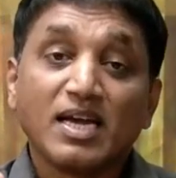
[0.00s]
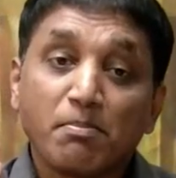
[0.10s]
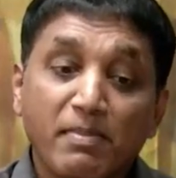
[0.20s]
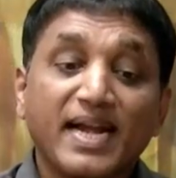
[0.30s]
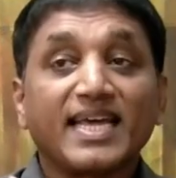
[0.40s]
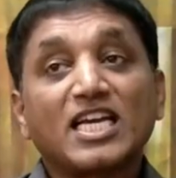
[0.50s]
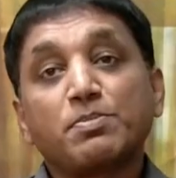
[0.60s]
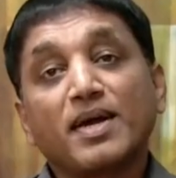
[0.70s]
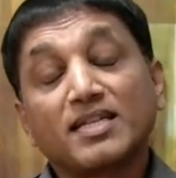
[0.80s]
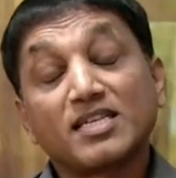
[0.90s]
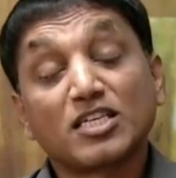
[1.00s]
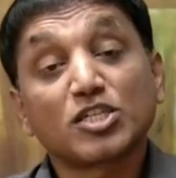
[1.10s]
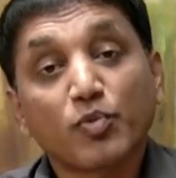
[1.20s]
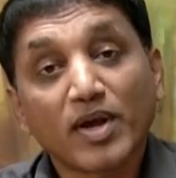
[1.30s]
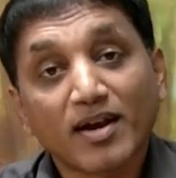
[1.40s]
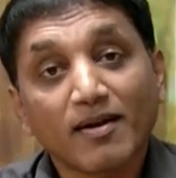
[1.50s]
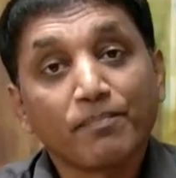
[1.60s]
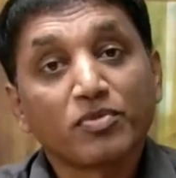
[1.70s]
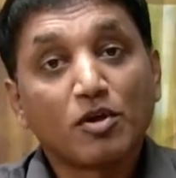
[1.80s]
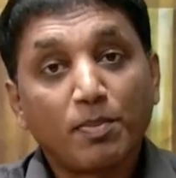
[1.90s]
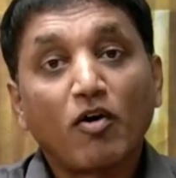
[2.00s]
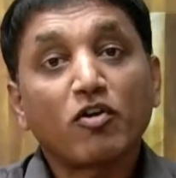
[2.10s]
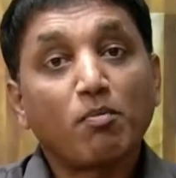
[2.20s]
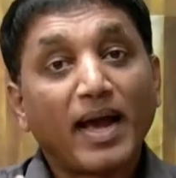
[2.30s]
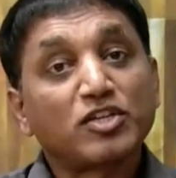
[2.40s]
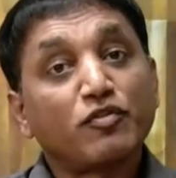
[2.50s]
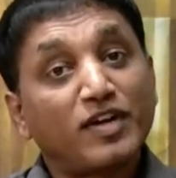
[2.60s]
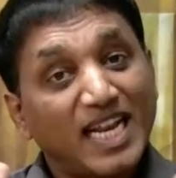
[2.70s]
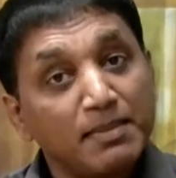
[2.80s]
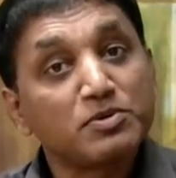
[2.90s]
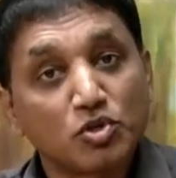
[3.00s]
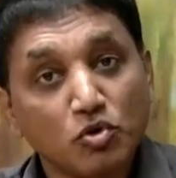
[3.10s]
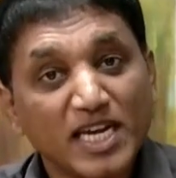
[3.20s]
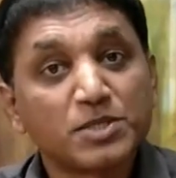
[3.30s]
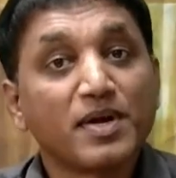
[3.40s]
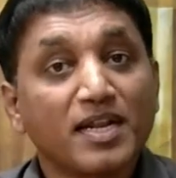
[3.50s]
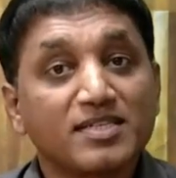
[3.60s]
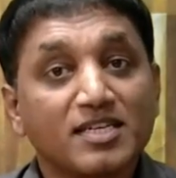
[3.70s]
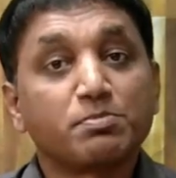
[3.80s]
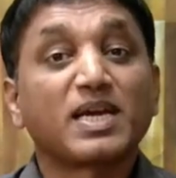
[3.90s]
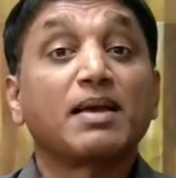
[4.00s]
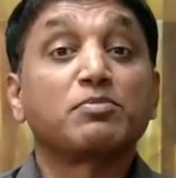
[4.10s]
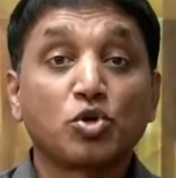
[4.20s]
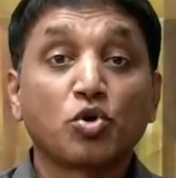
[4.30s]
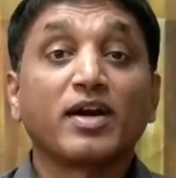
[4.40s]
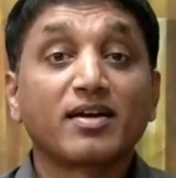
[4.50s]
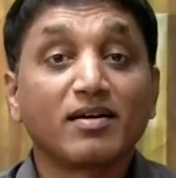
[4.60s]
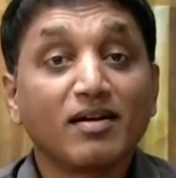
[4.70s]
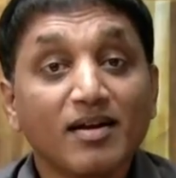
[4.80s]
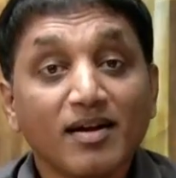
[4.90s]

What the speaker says: meeting experience? So this is where the power of Microsoft Teams room experiences became so critical